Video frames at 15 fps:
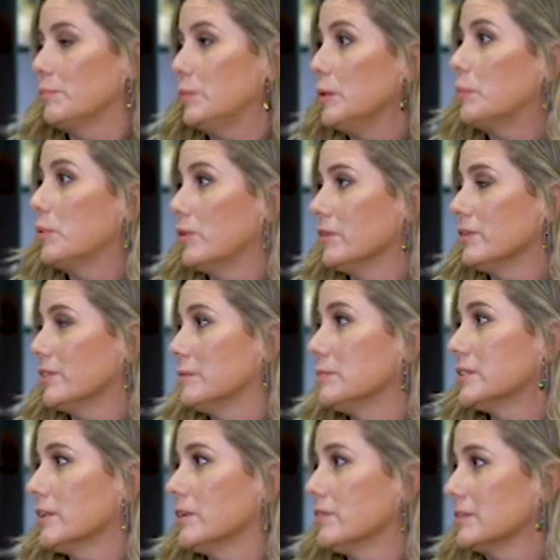people
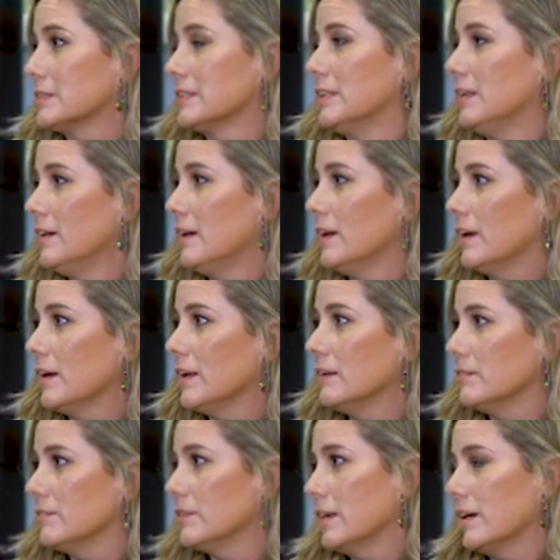themselves.
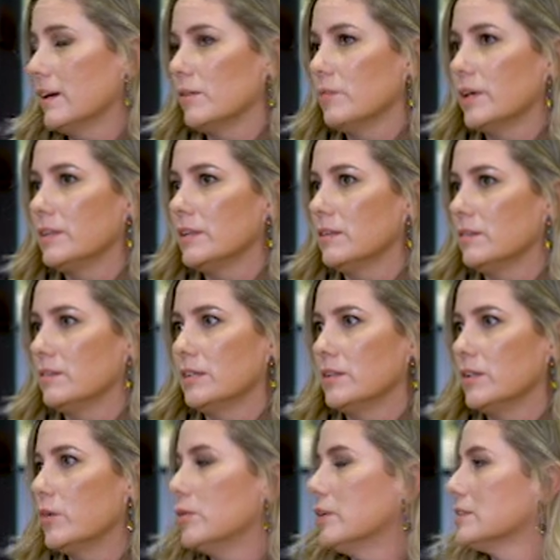And yeah, I read that
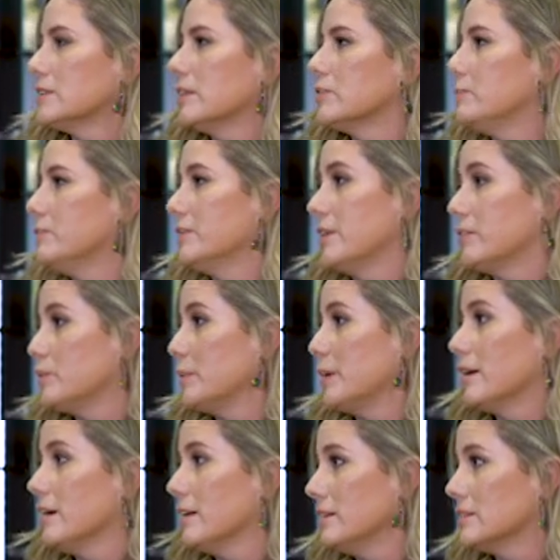no one is left
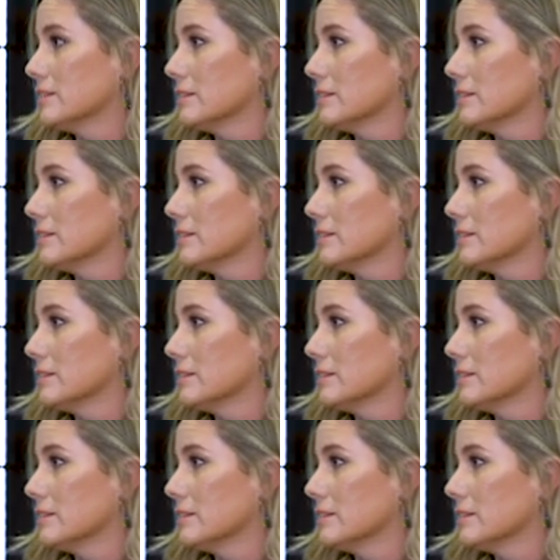behind.